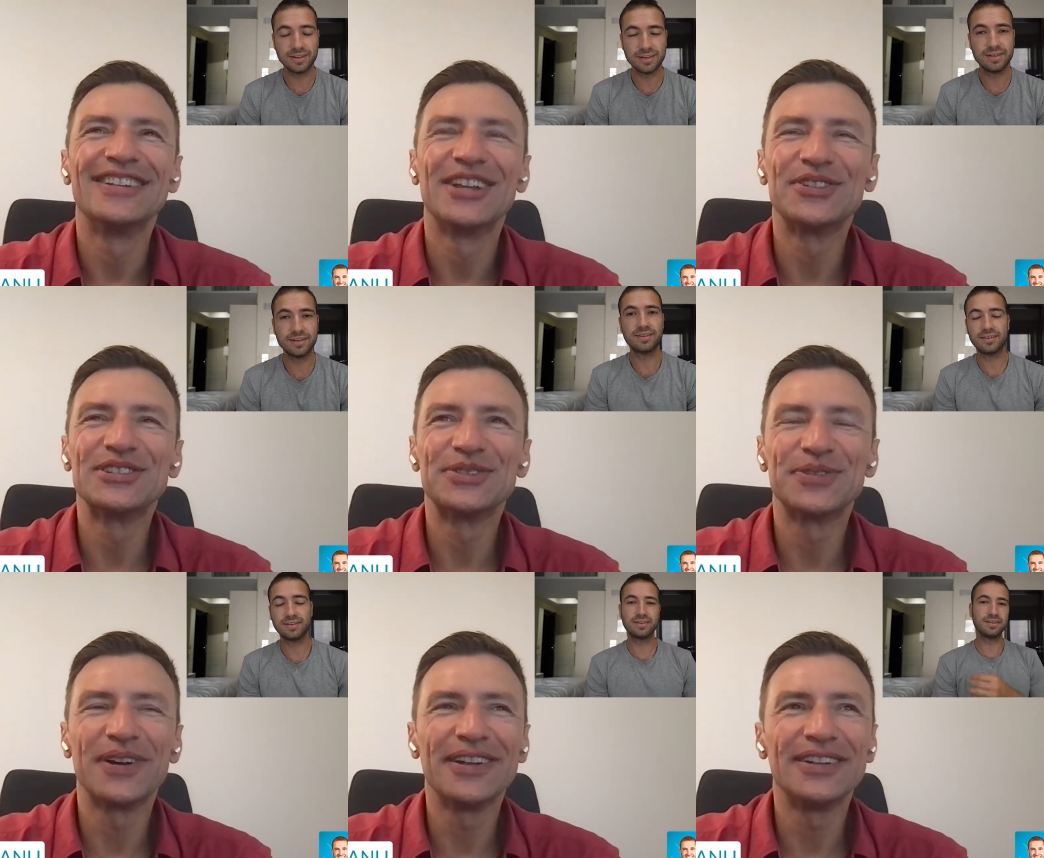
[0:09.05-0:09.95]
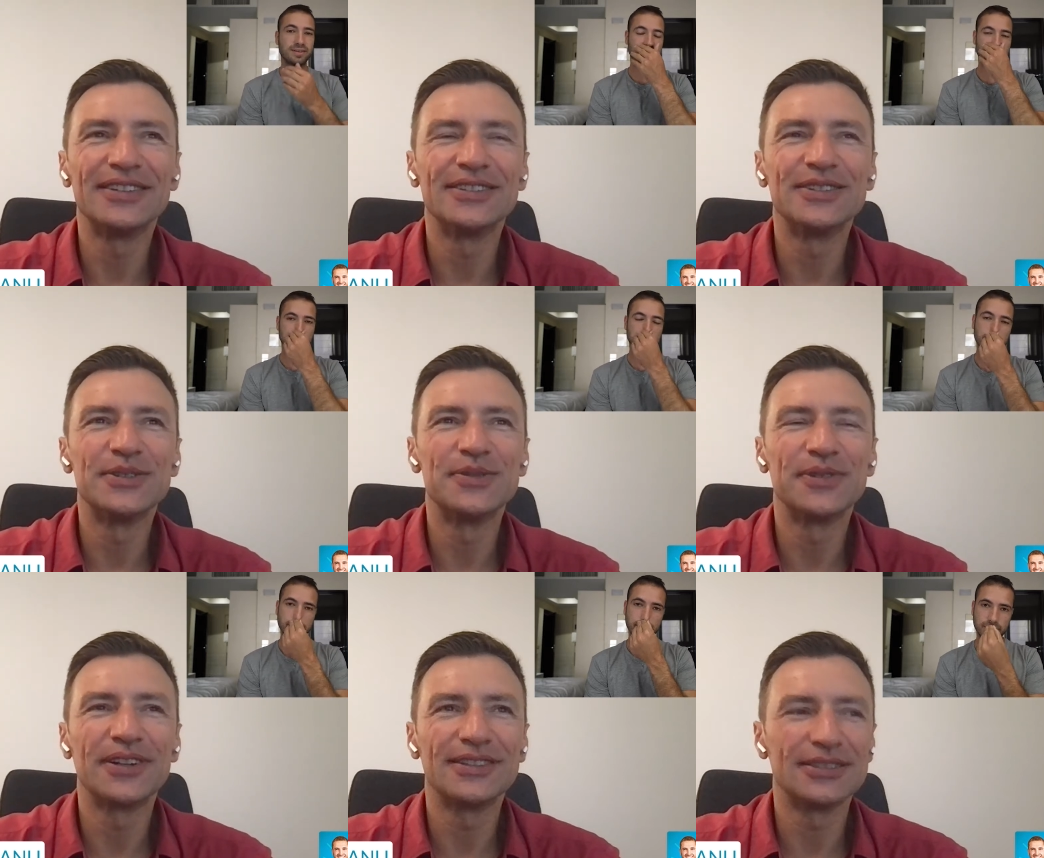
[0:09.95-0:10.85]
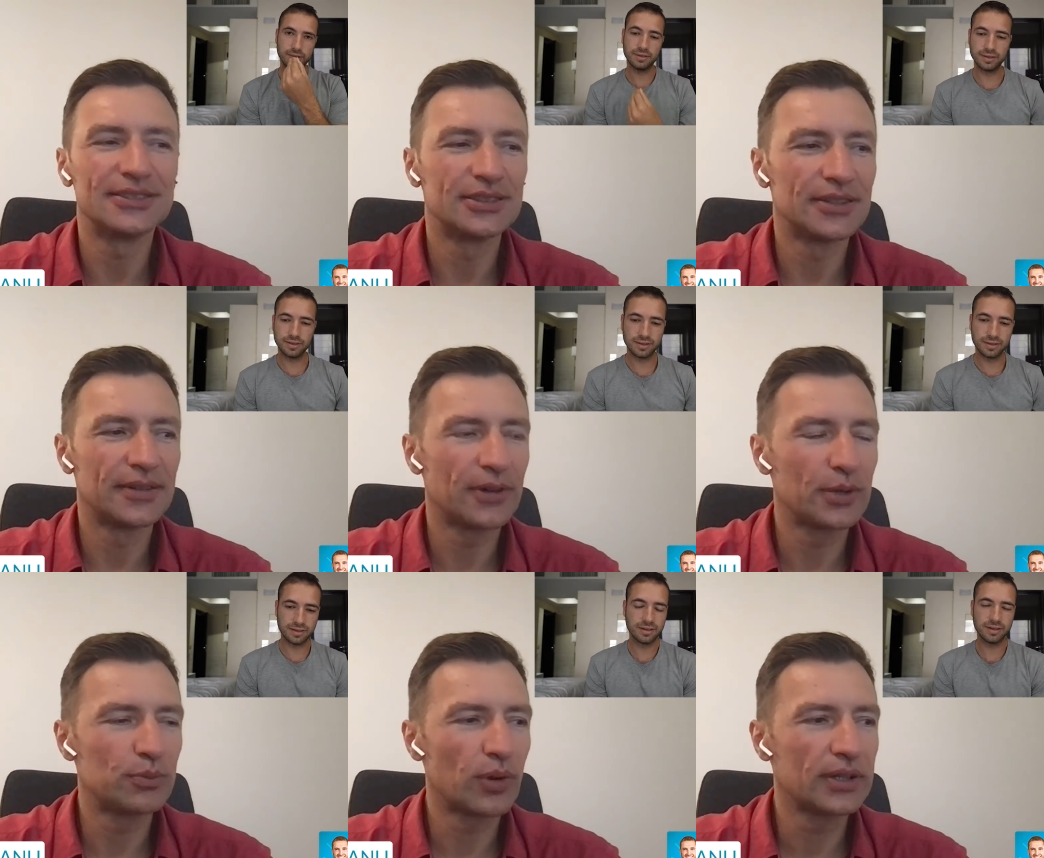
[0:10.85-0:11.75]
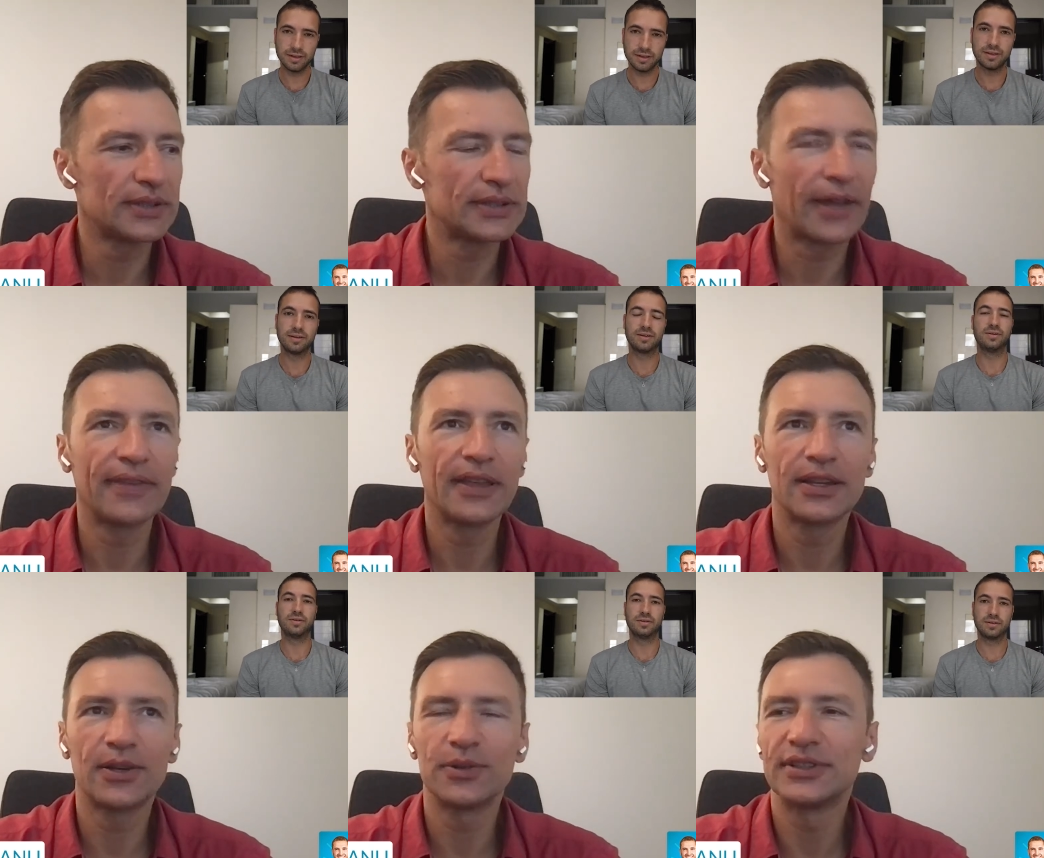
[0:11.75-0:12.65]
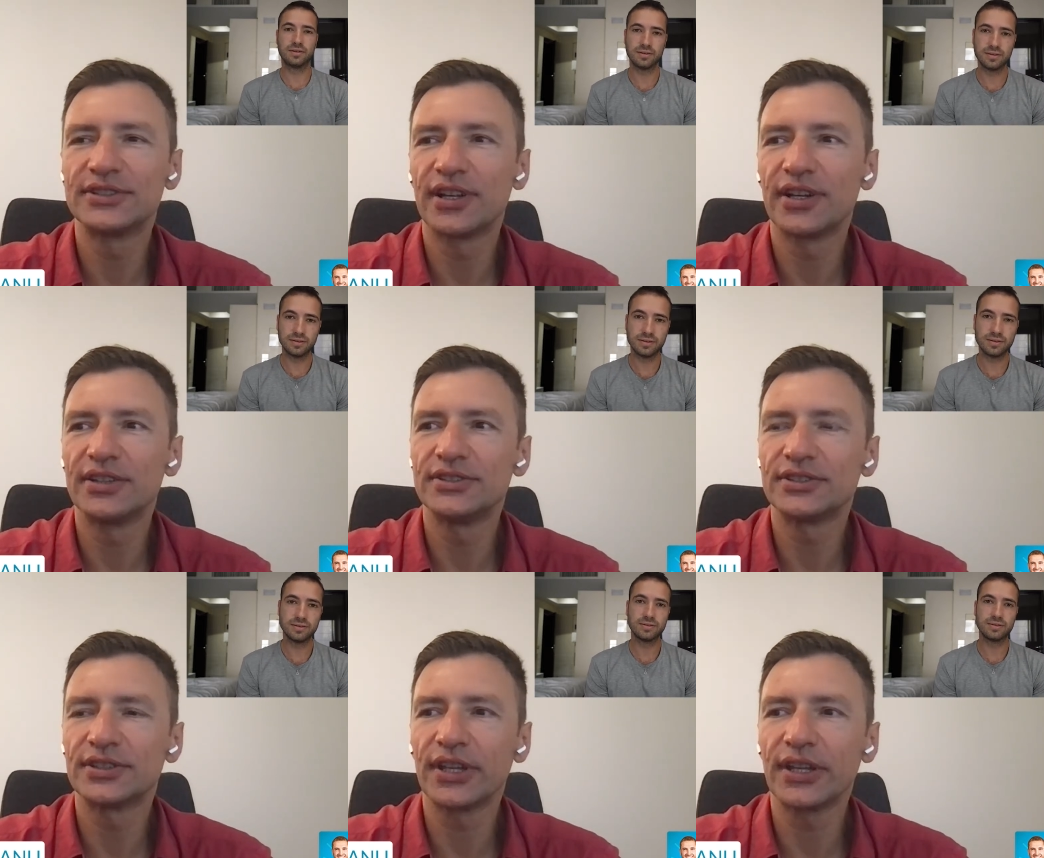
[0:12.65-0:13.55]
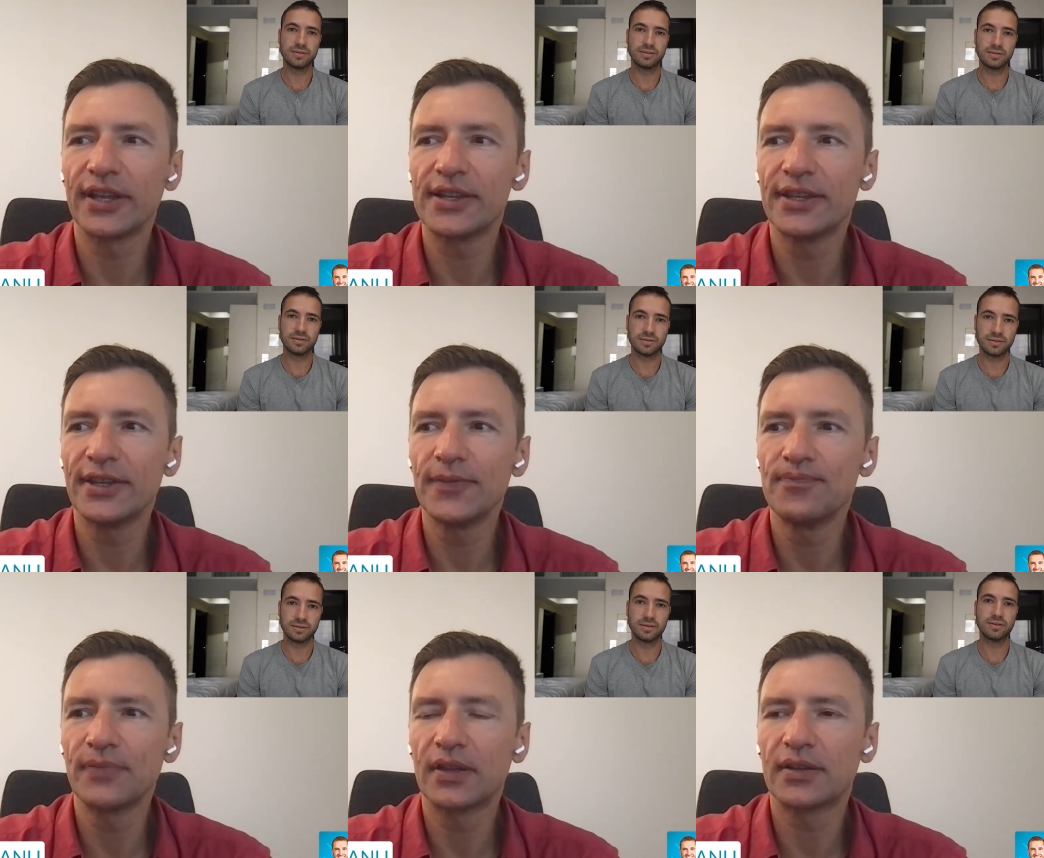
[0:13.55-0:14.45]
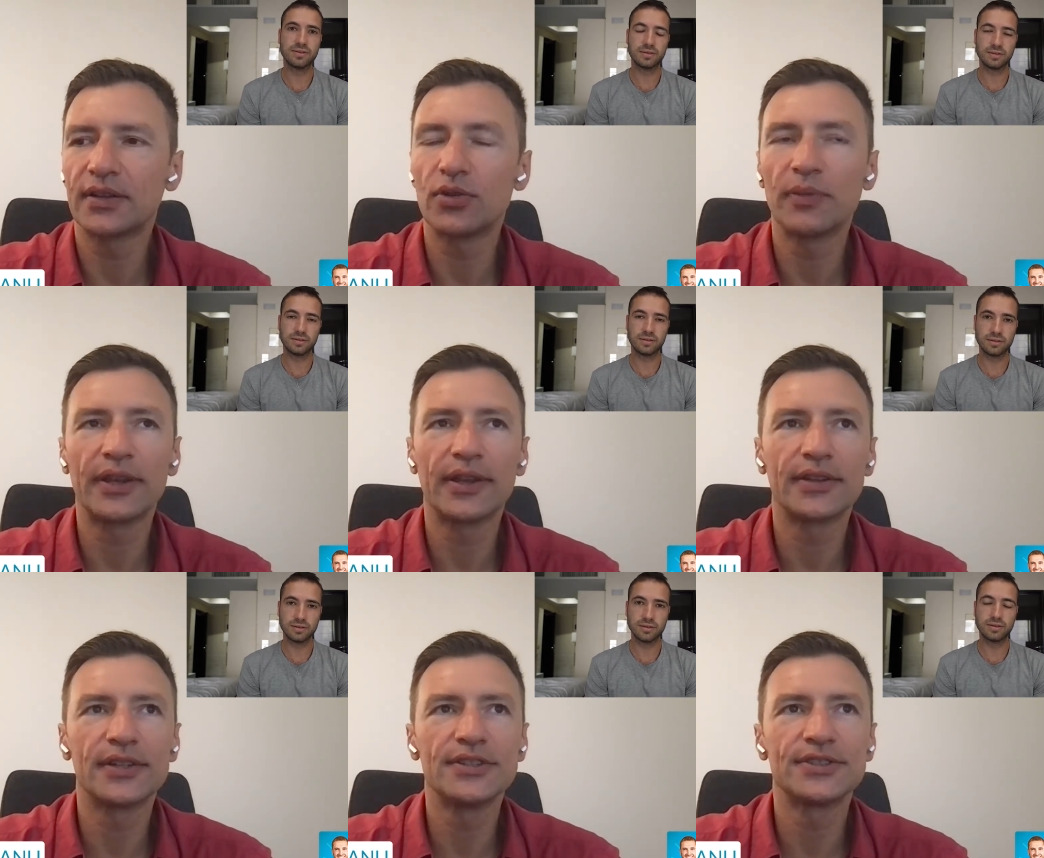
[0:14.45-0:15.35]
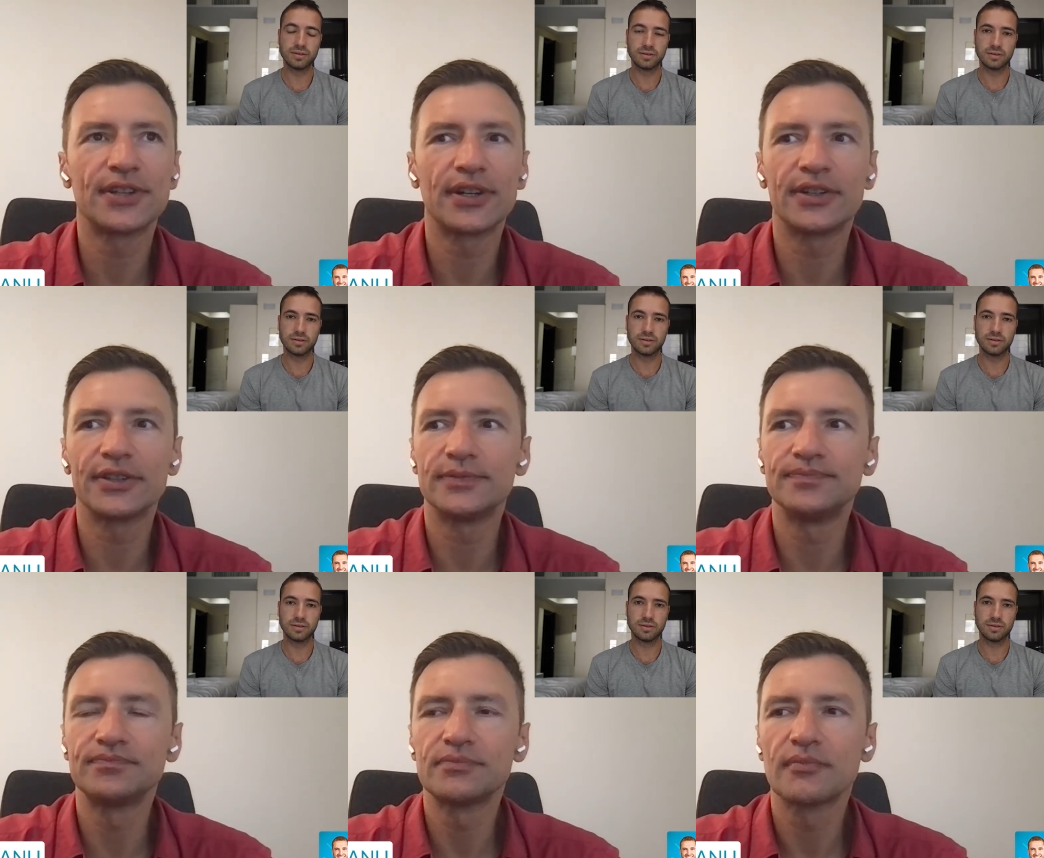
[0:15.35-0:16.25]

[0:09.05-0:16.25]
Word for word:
Speaker 1: that was a fun, uh, fun, uh, fun part. I think now the salaries in IT, in Romania at least, are um,